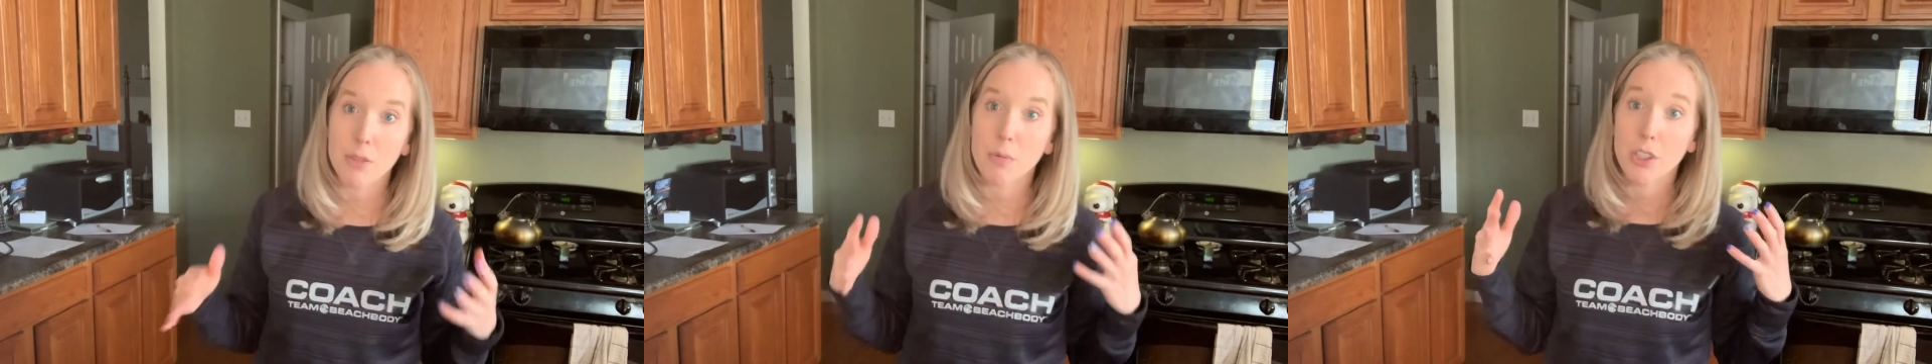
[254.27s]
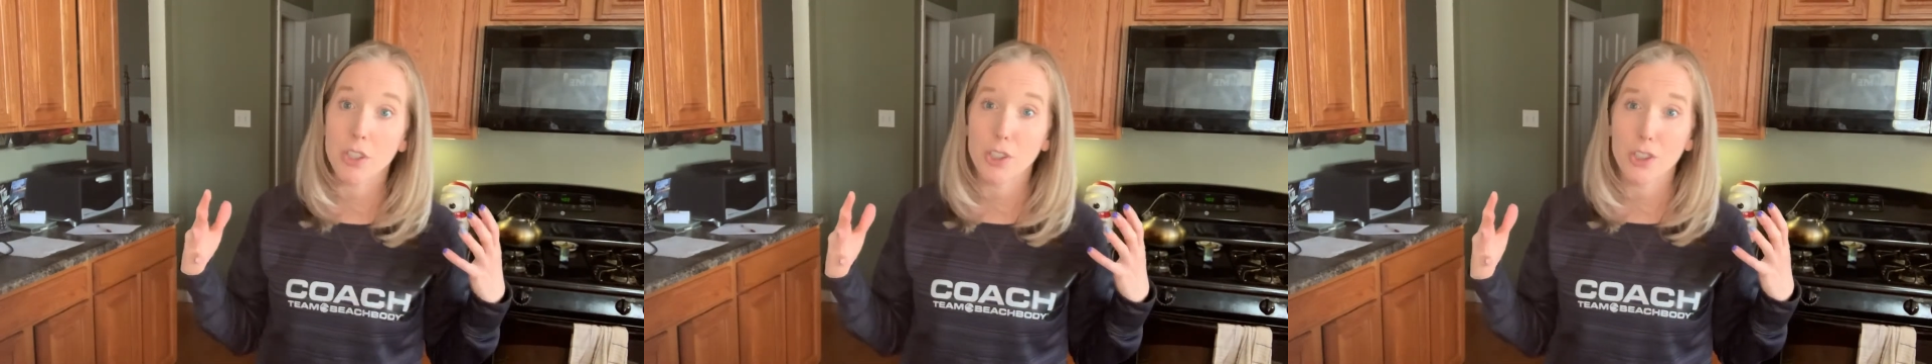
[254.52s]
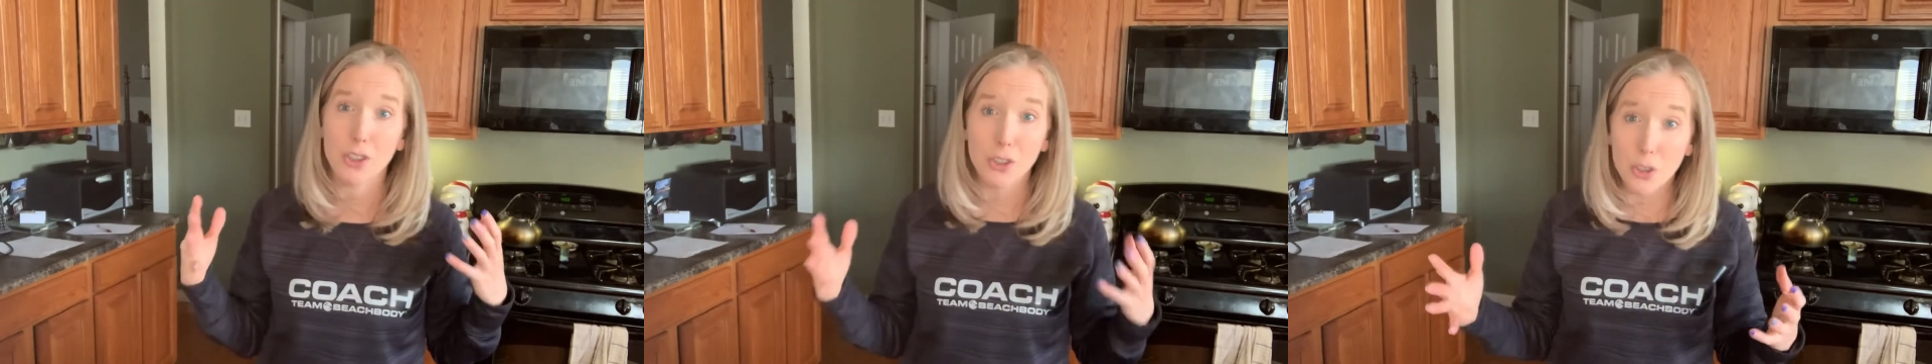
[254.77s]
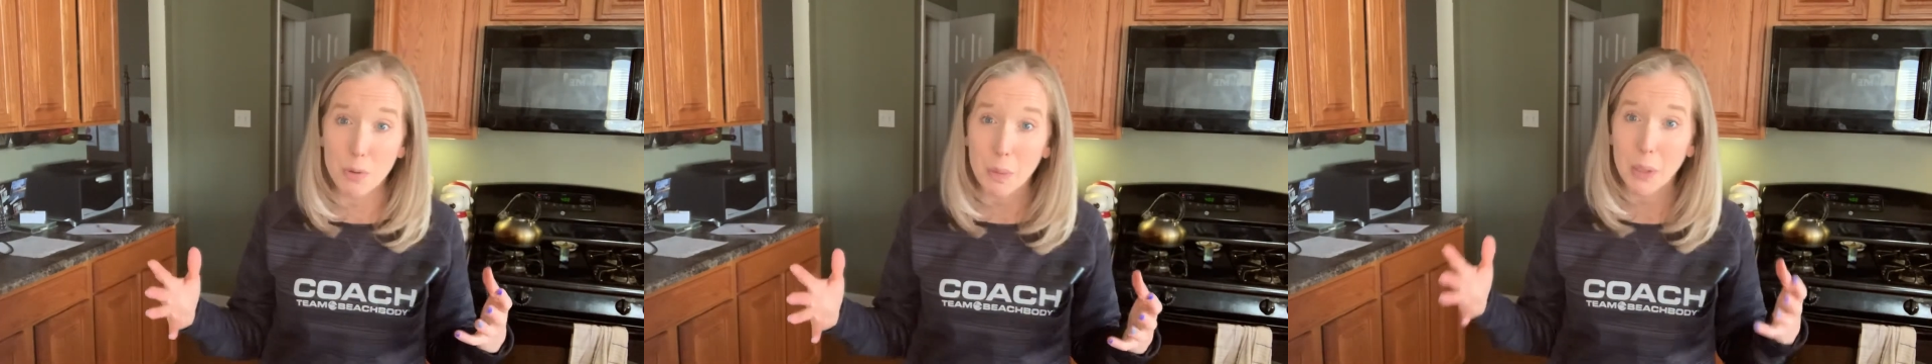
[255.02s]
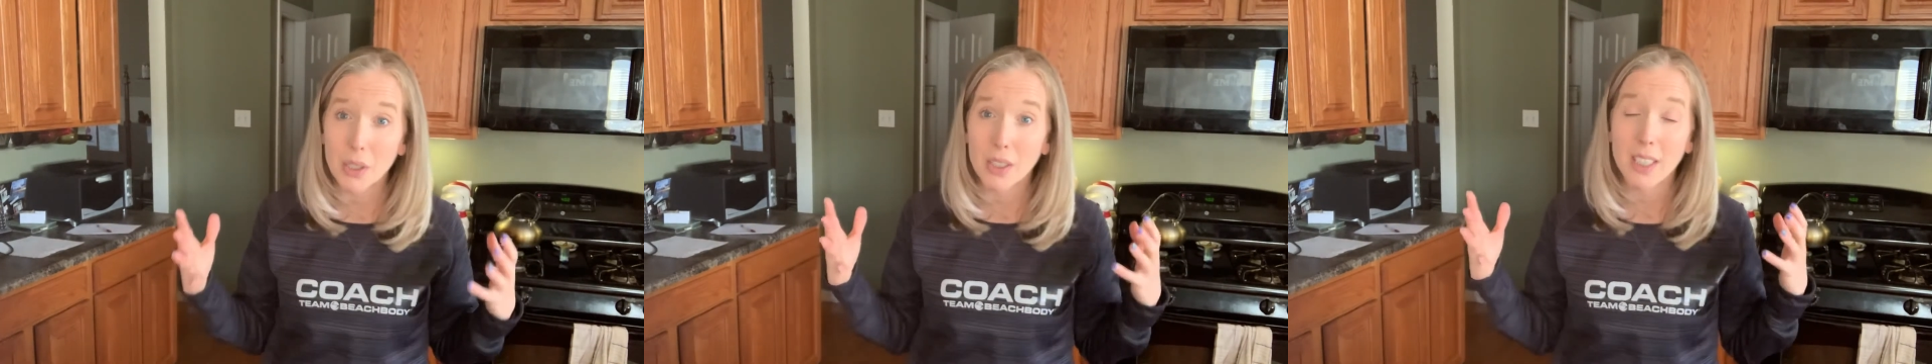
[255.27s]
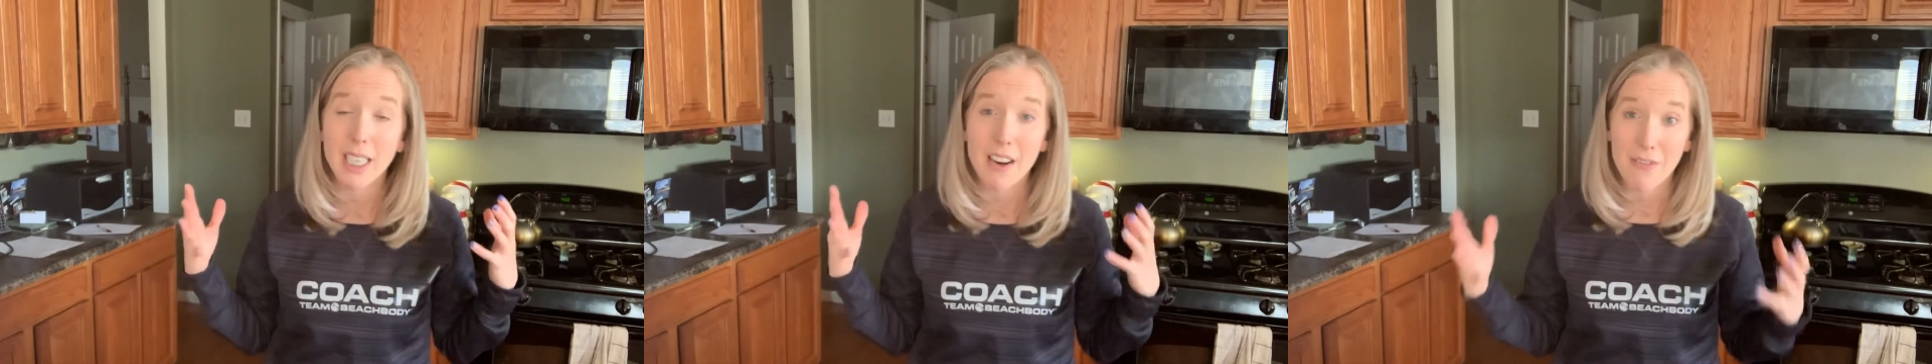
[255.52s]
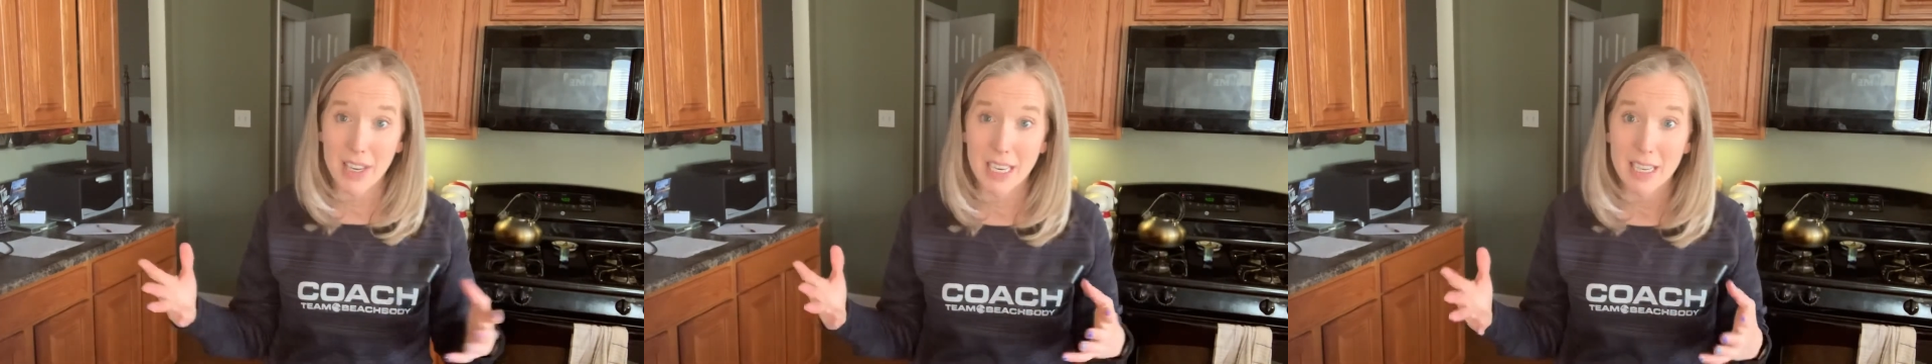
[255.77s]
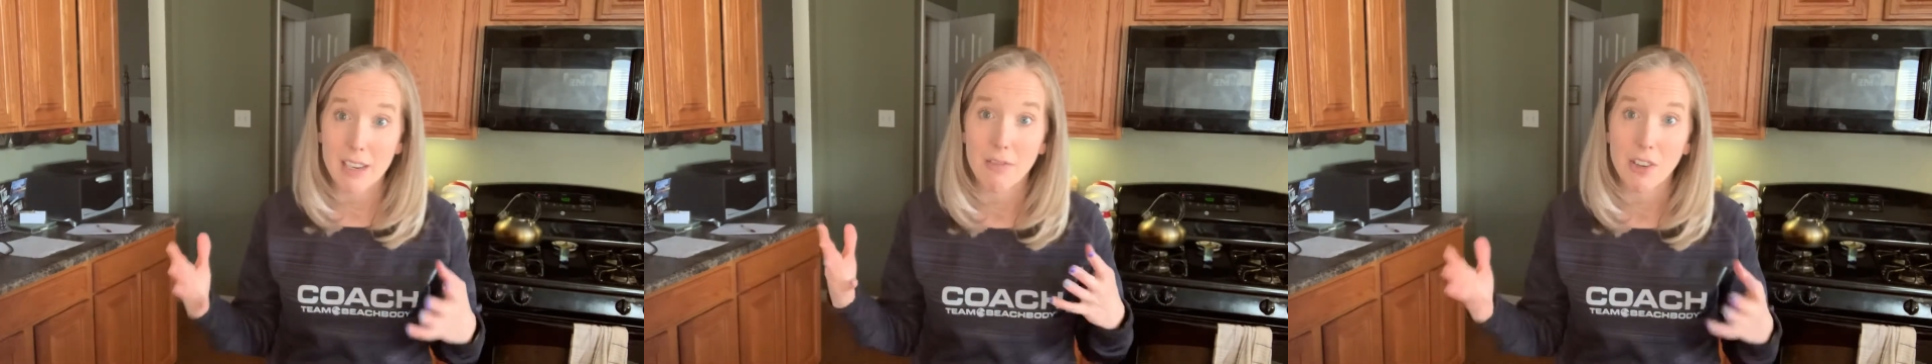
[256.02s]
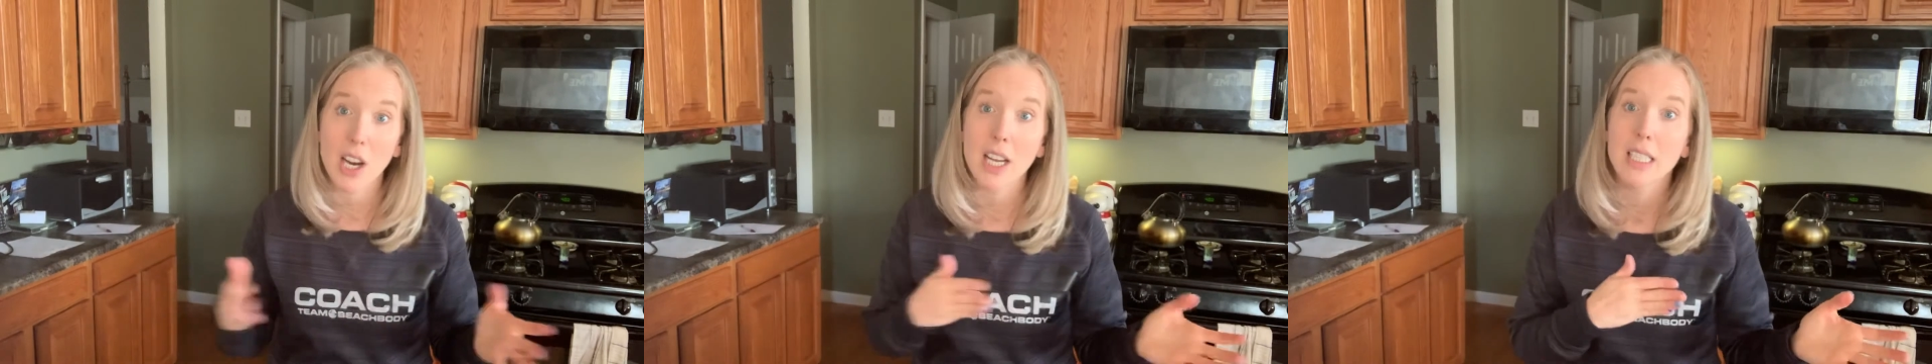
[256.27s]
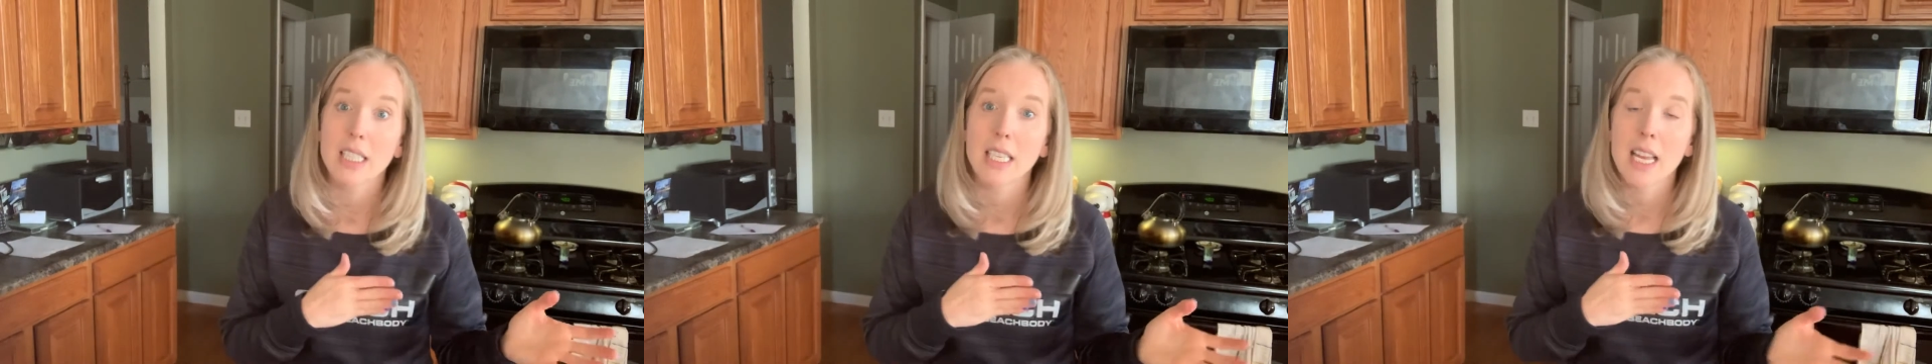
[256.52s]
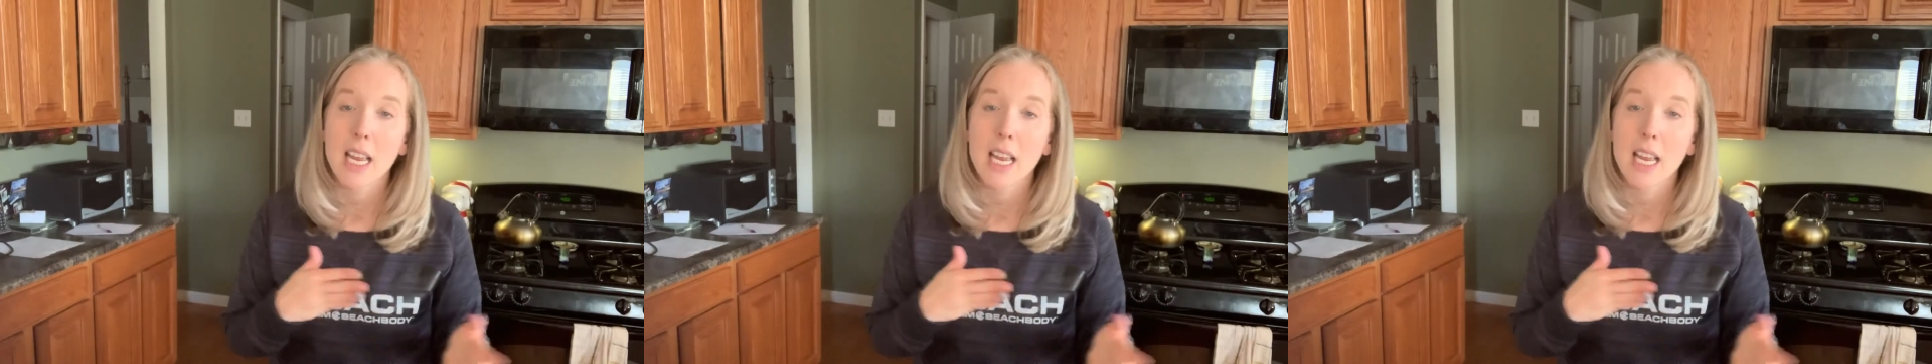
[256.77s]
which is super convenient for us